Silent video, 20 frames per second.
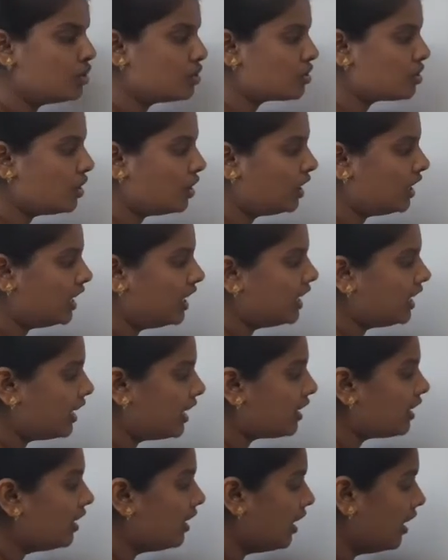So
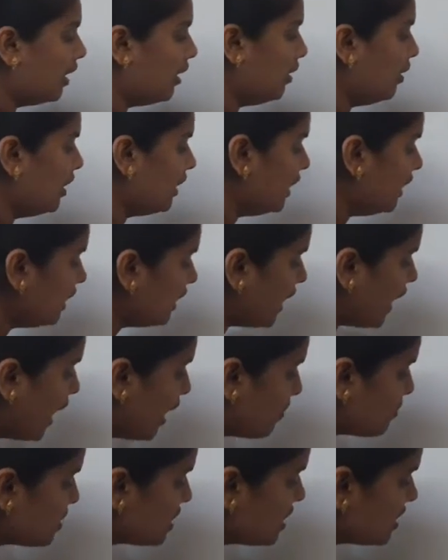here, in the
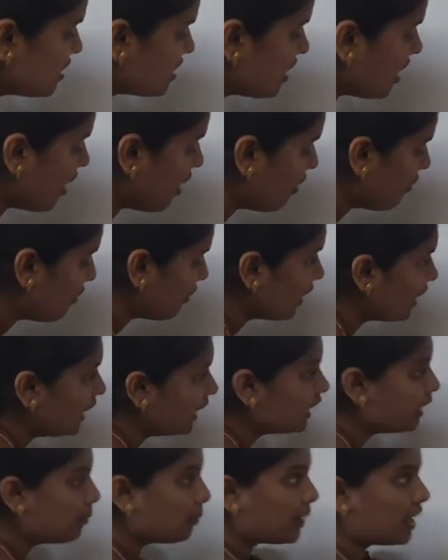
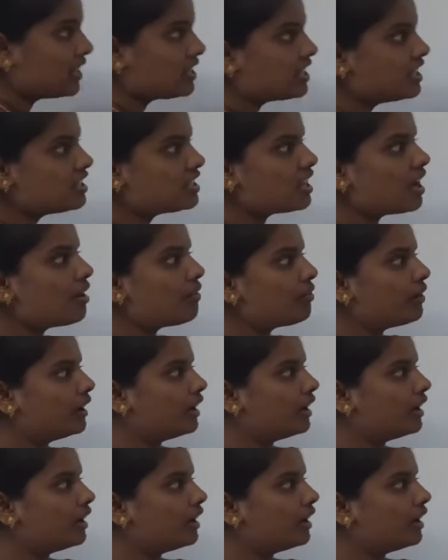presence of